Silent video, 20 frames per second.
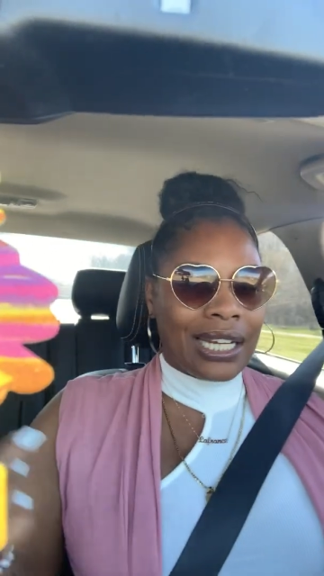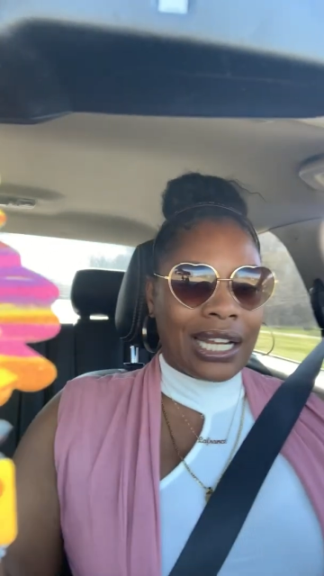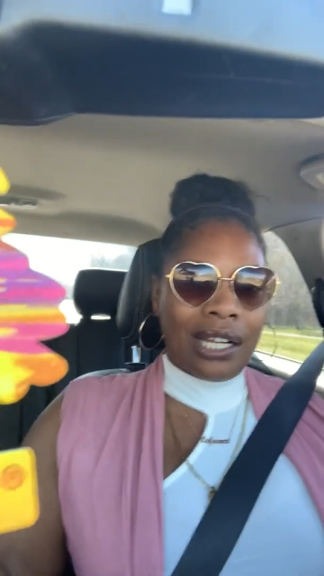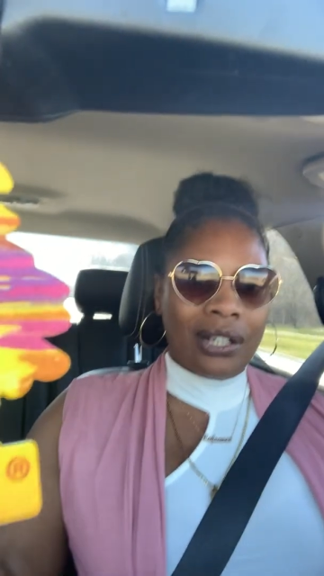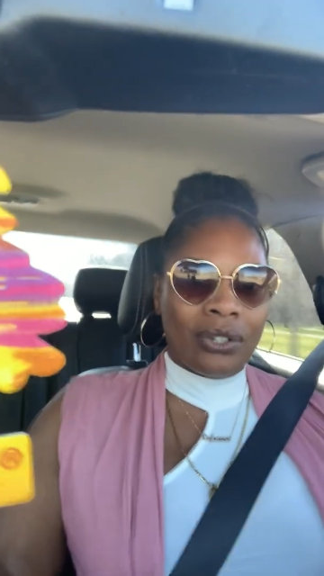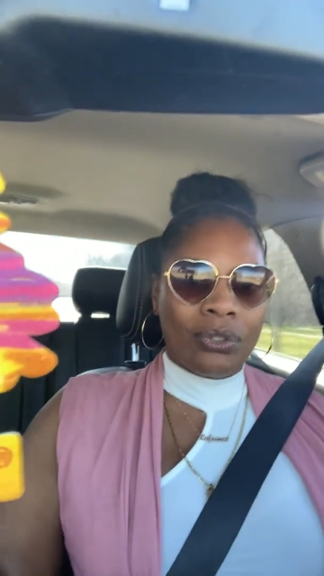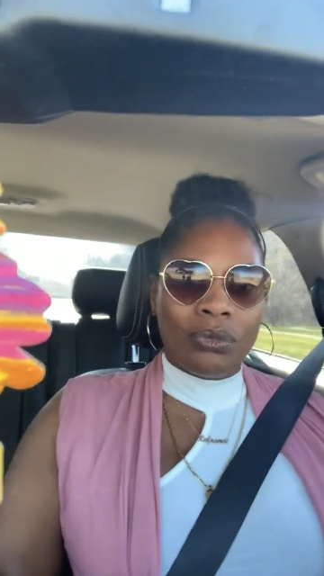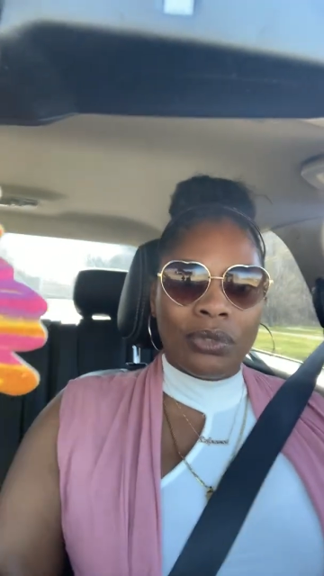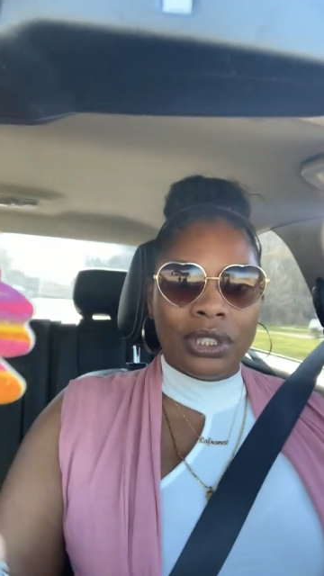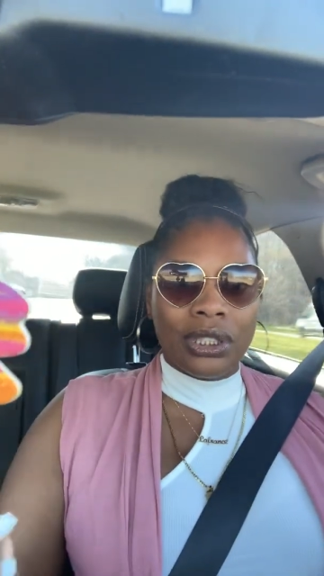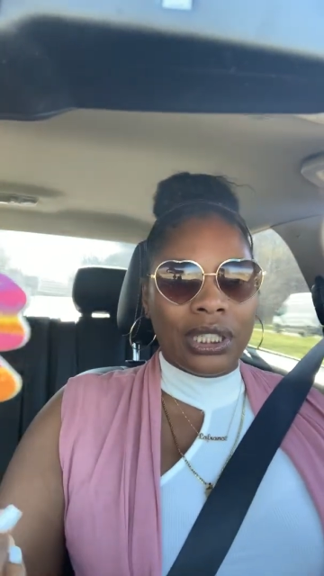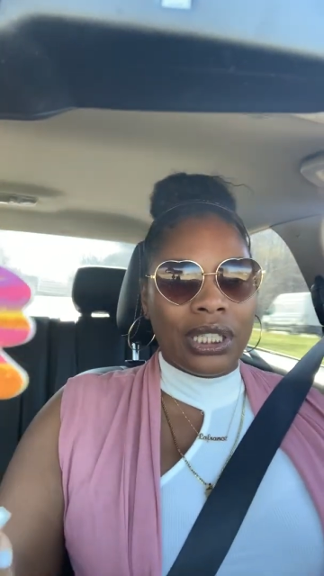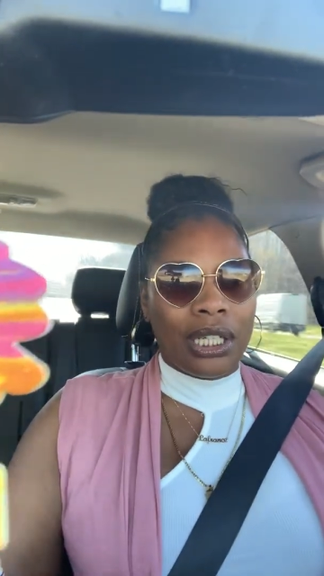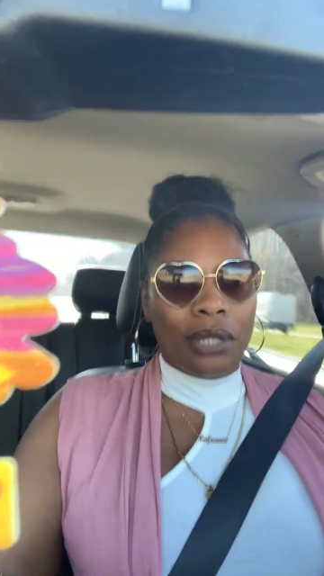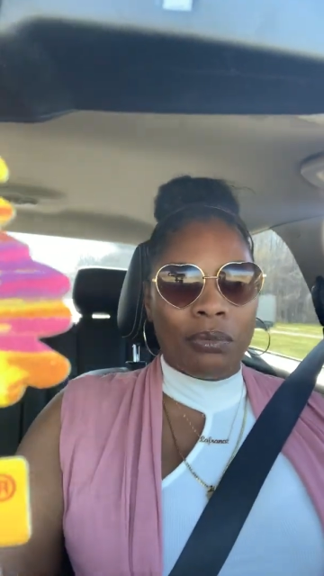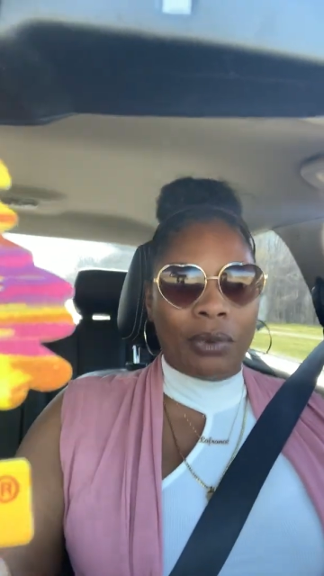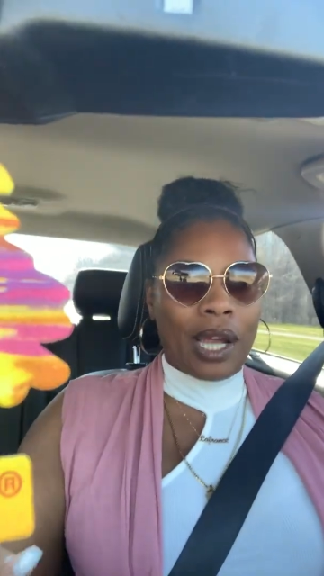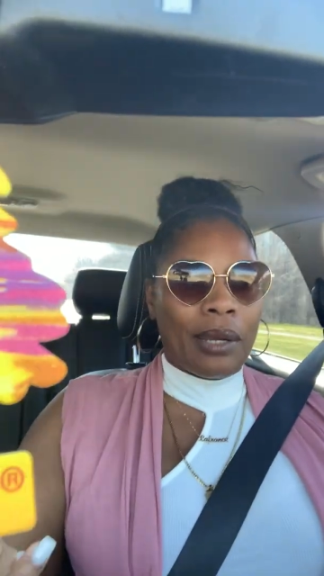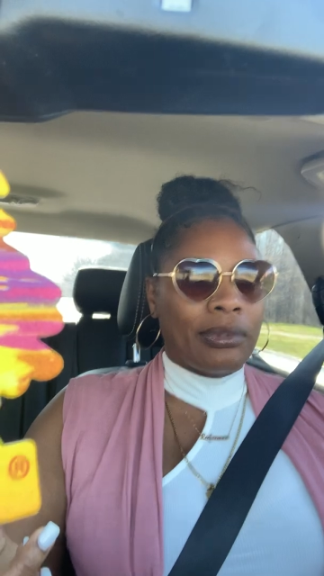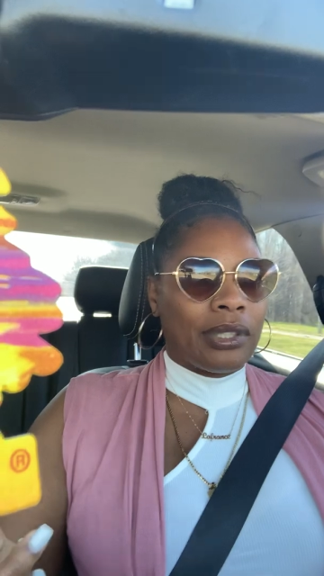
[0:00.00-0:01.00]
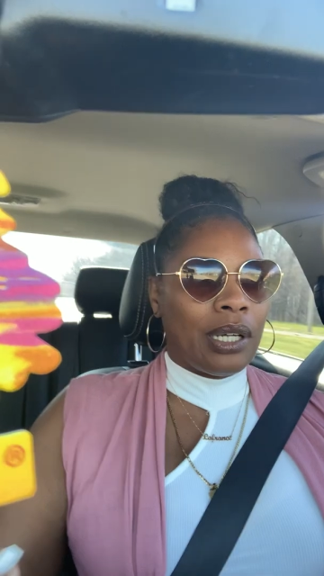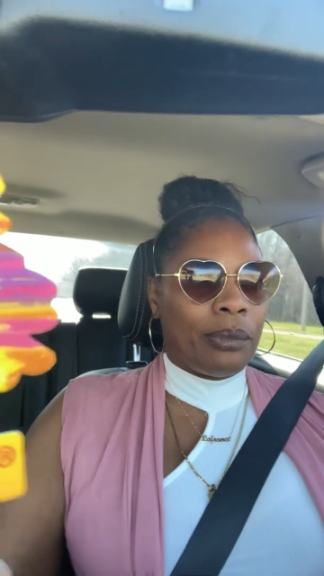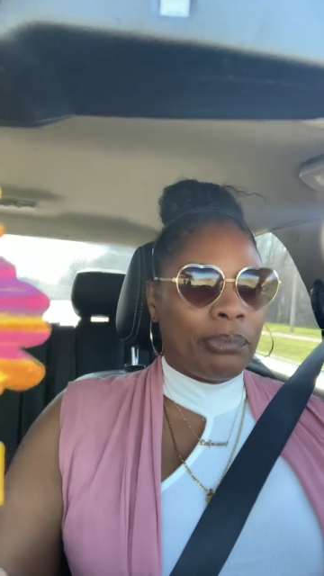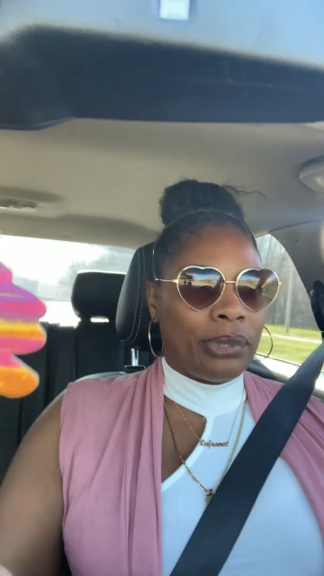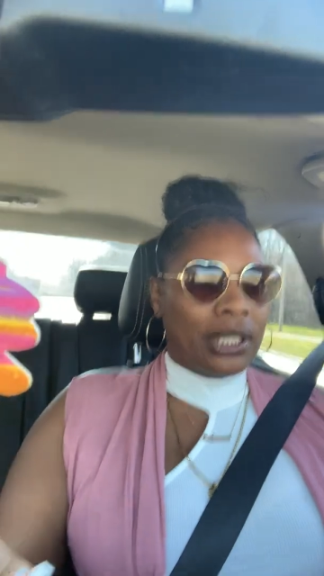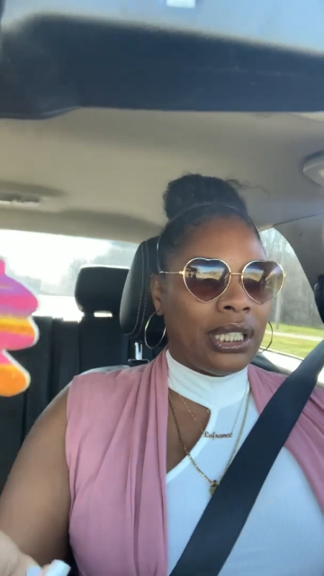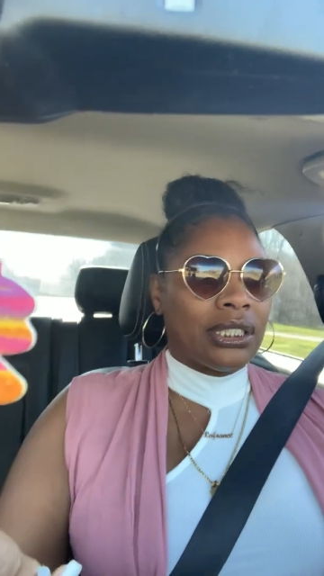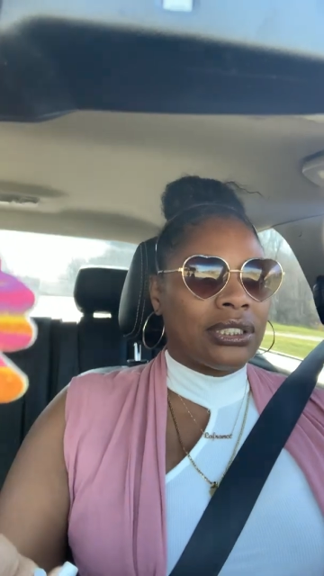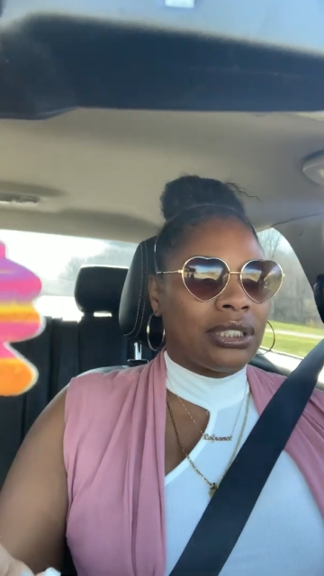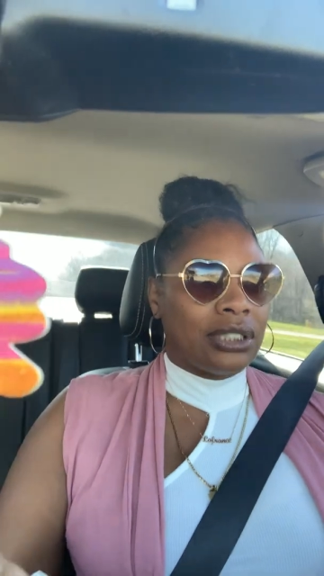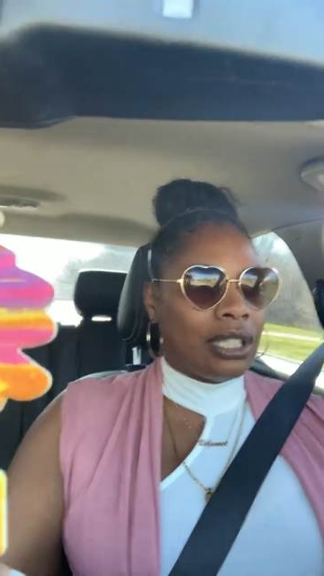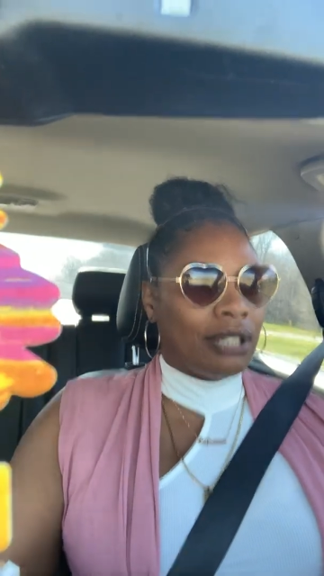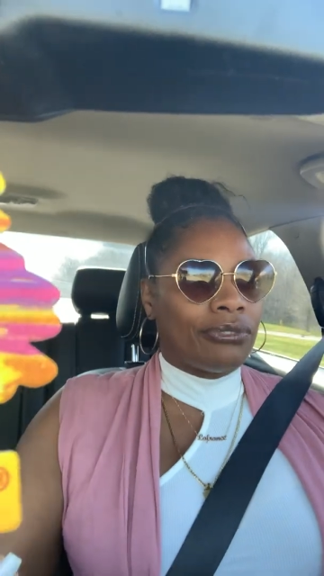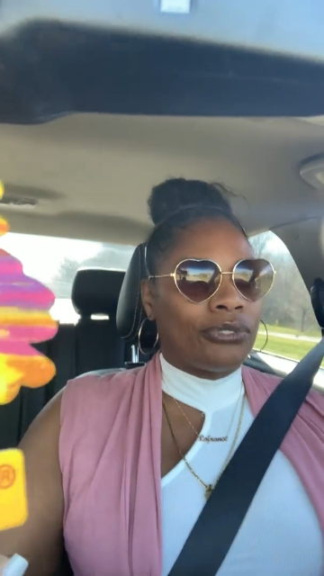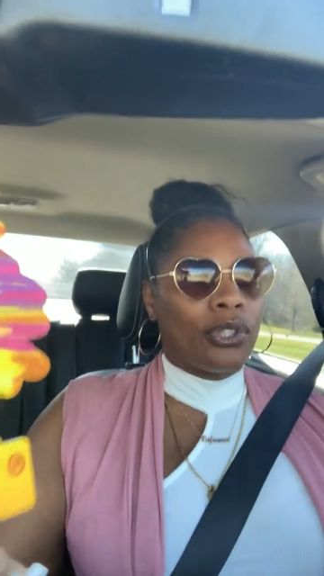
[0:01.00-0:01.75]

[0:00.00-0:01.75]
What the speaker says: I don't really get wrapped up in that stuff